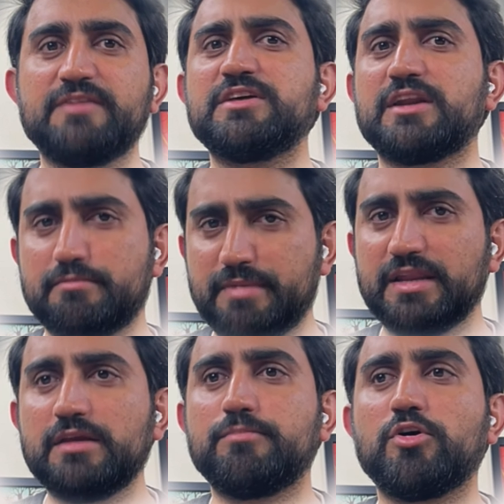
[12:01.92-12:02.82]
believe there are
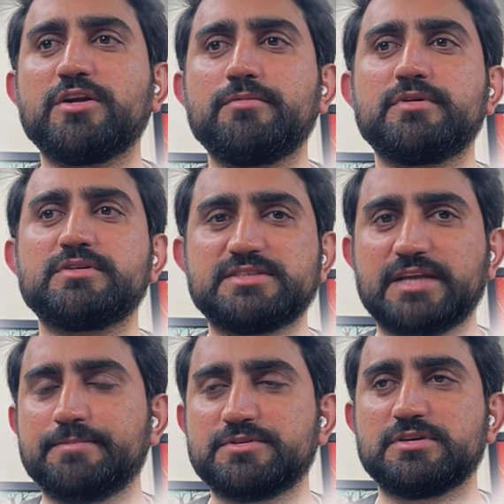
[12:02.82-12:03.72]
many important
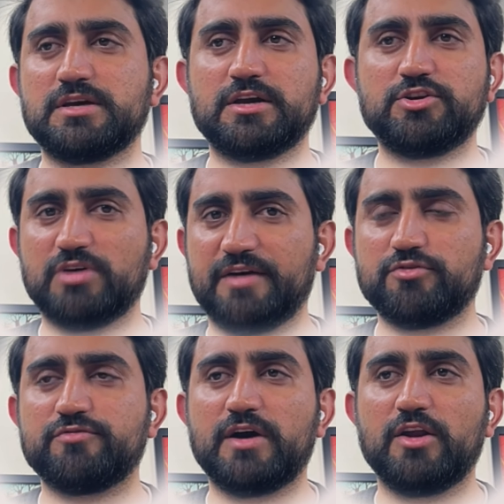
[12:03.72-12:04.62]
steps you have
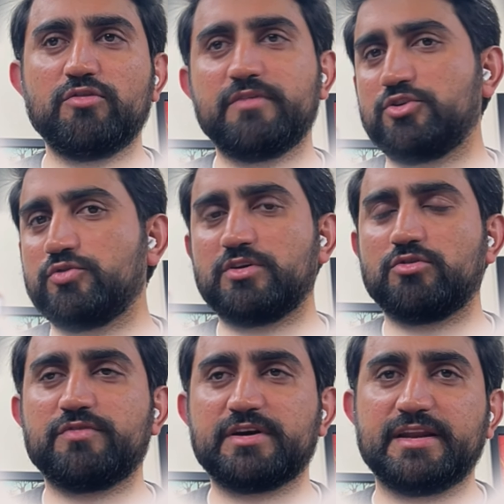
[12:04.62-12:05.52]
to follow when you will
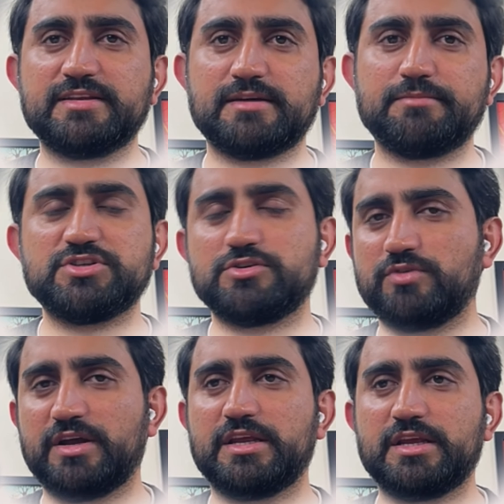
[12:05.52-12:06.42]
go for any submission
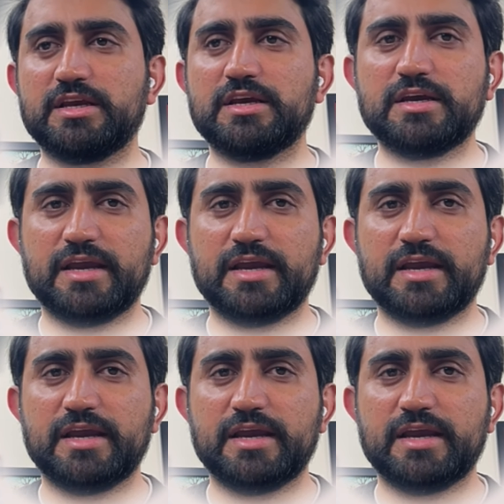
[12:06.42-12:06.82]
to any